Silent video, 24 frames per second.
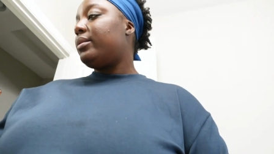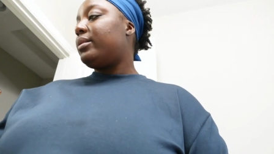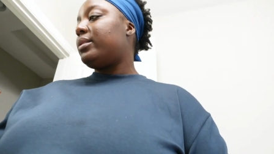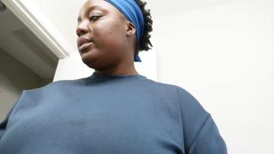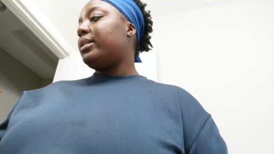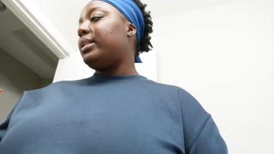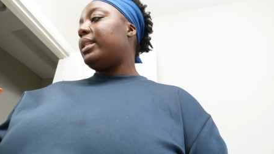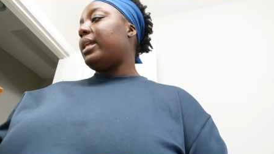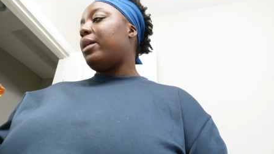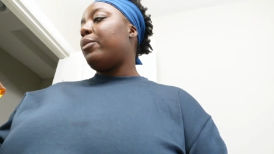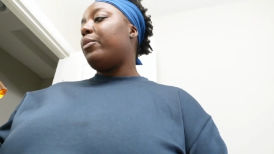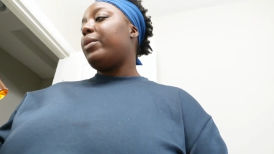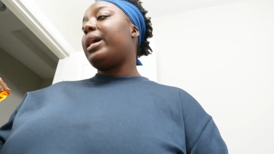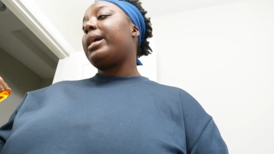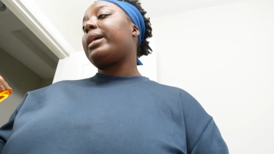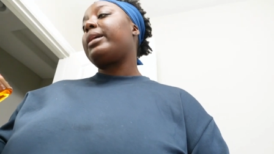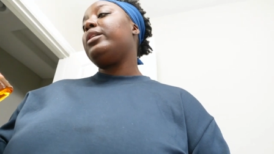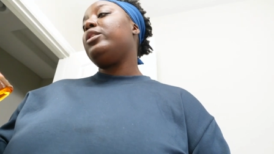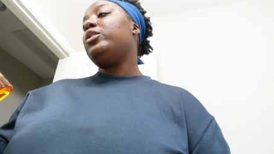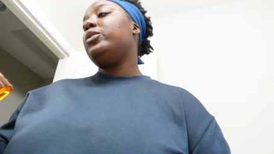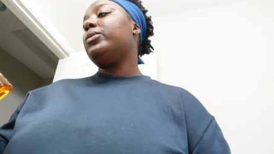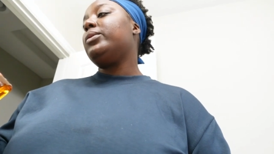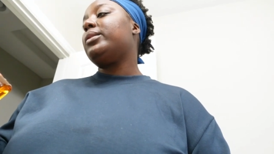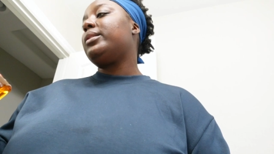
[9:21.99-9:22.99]
So that way I
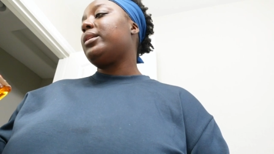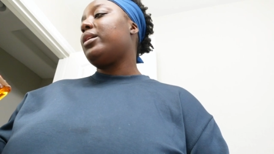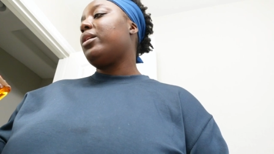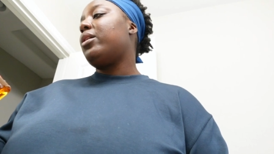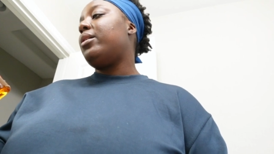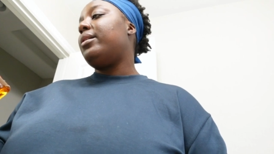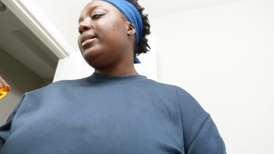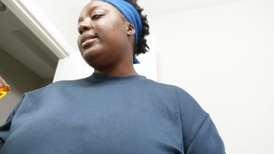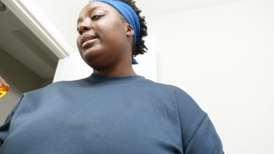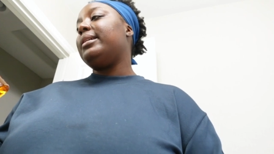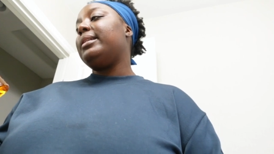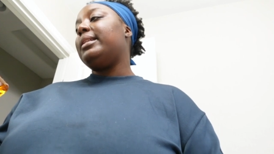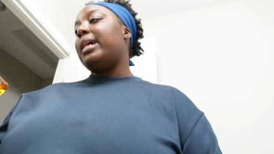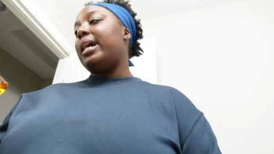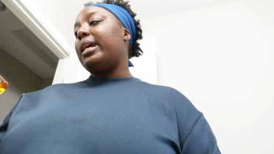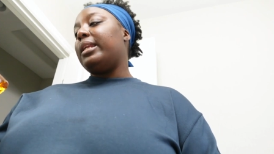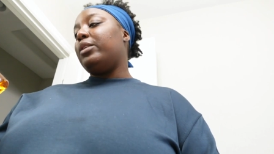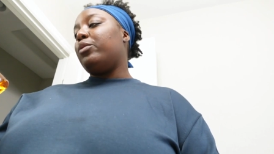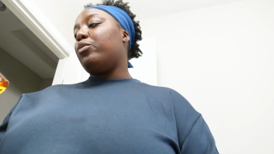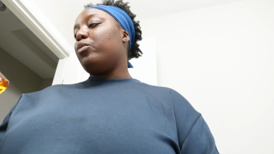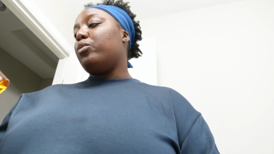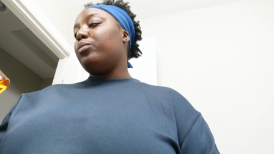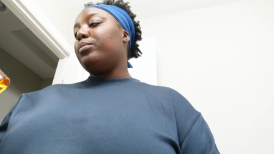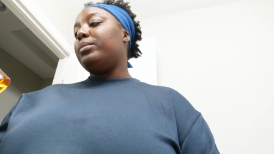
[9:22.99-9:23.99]
can use it on the
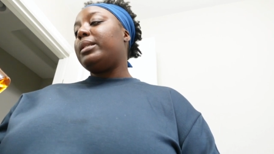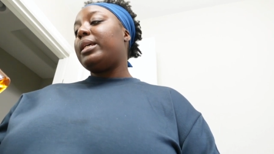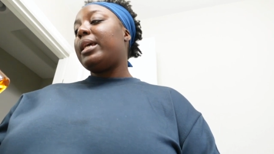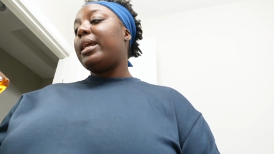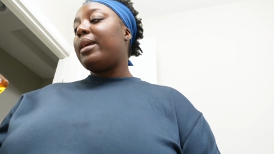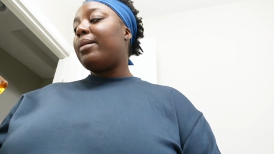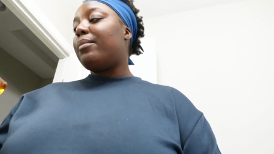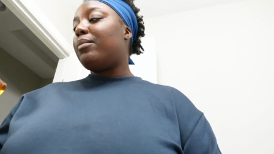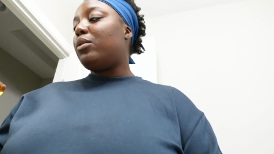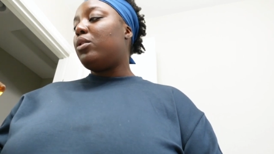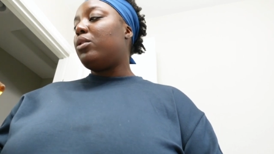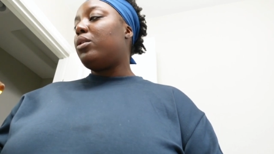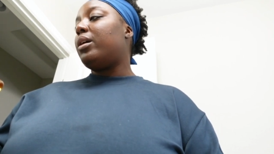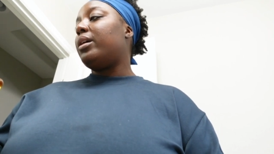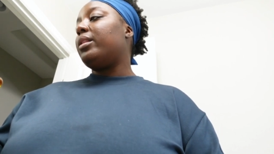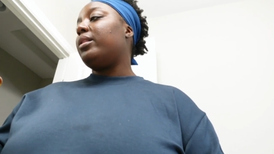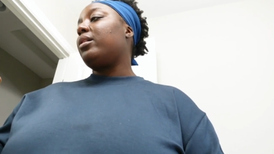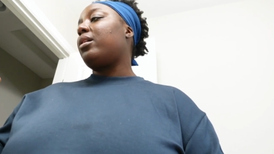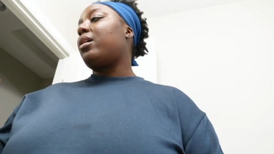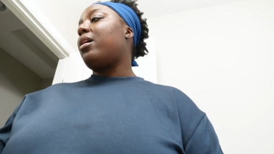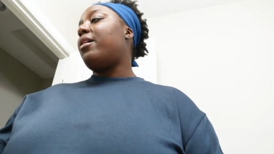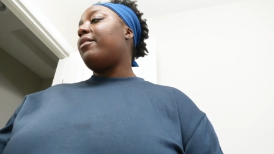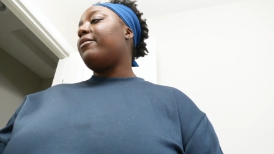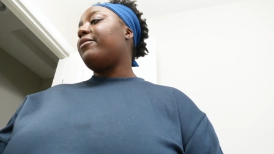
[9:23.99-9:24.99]
dining room table, on the
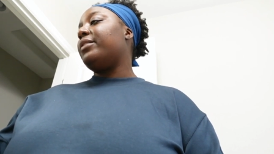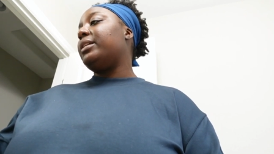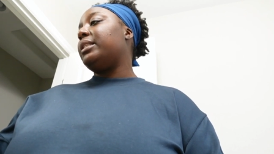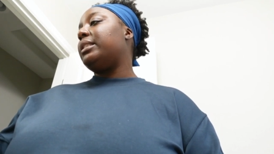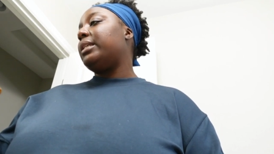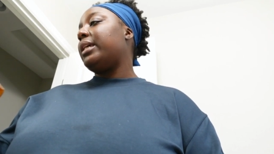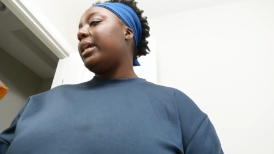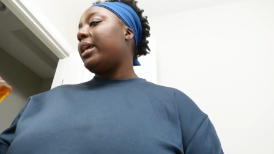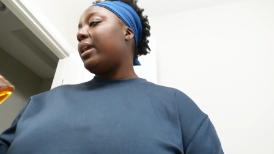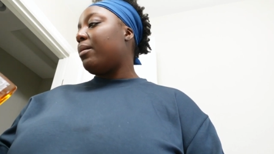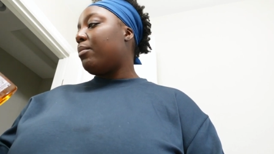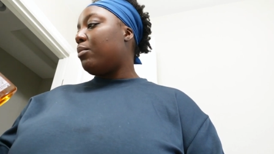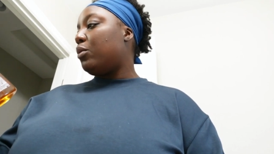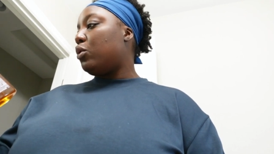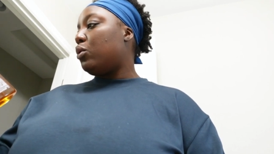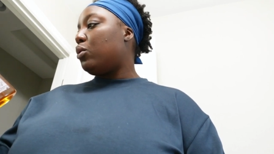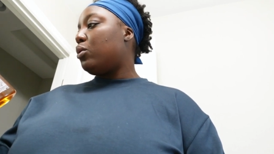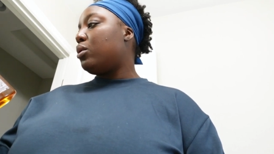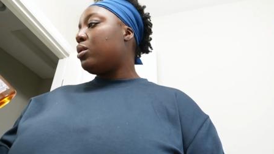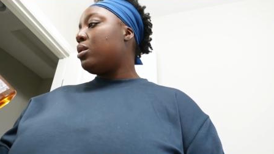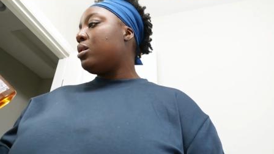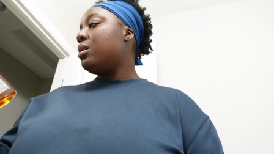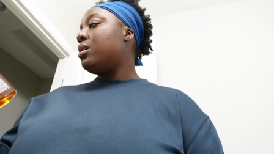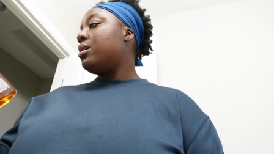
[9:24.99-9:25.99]
coffee
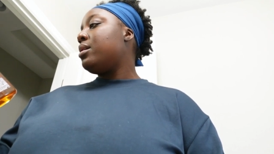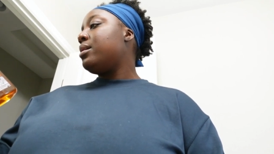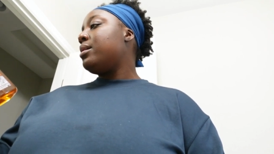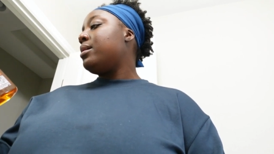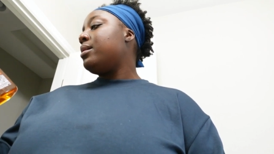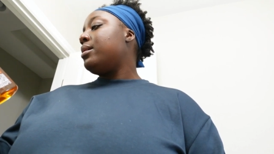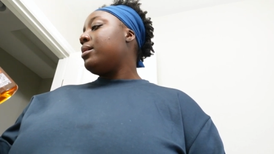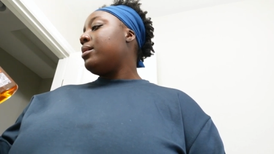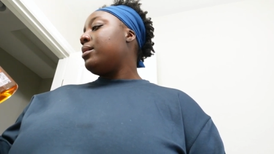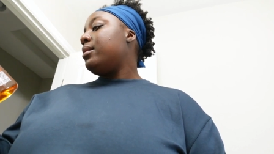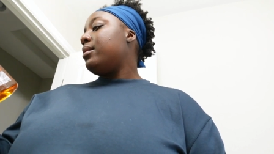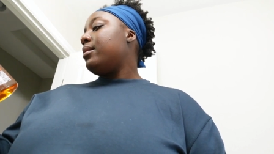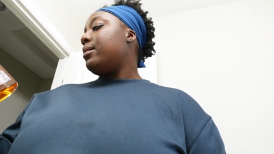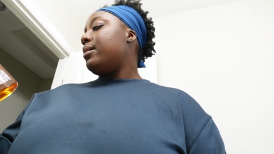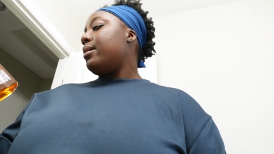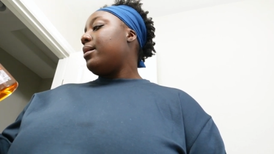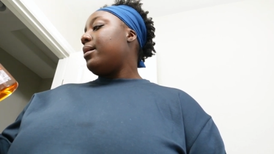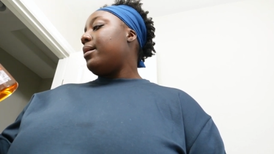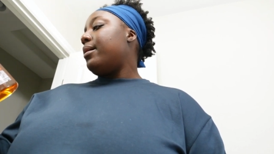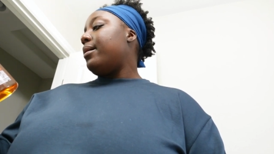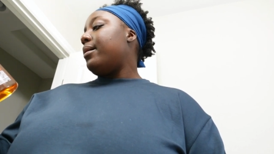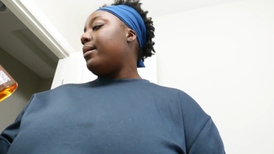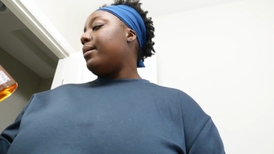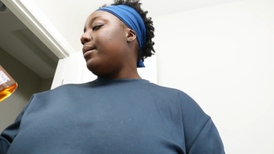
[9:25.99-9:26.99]
table.
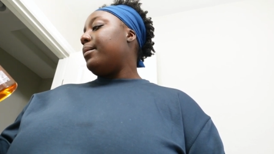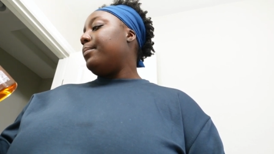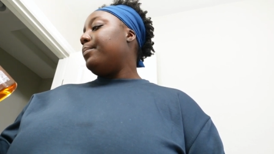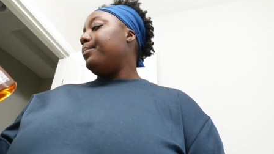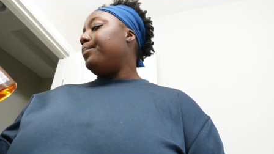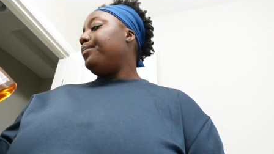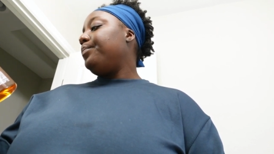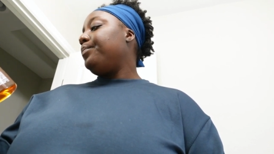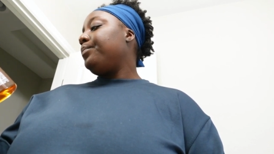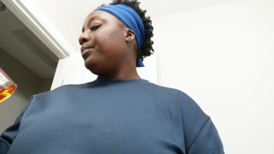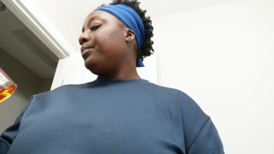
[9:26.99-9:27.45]
Um,